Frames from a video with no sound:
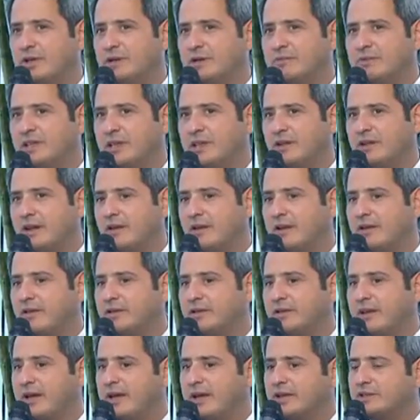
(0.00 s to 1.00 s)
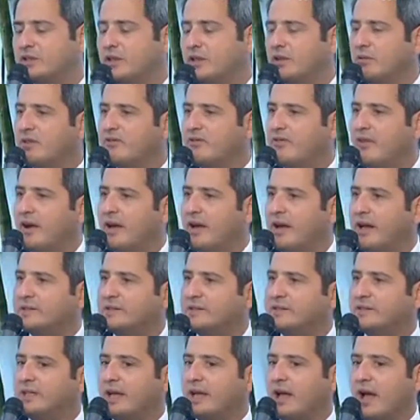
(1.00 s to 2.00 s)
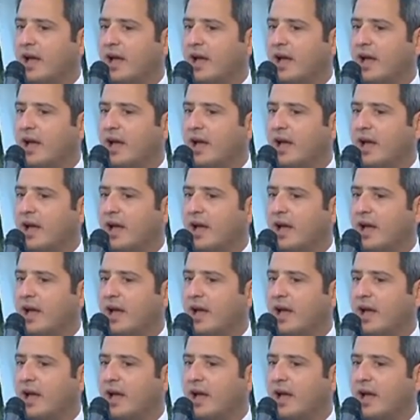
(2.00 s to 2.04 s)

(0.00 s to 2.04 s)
I mean, at the end of the day, it's all about financing.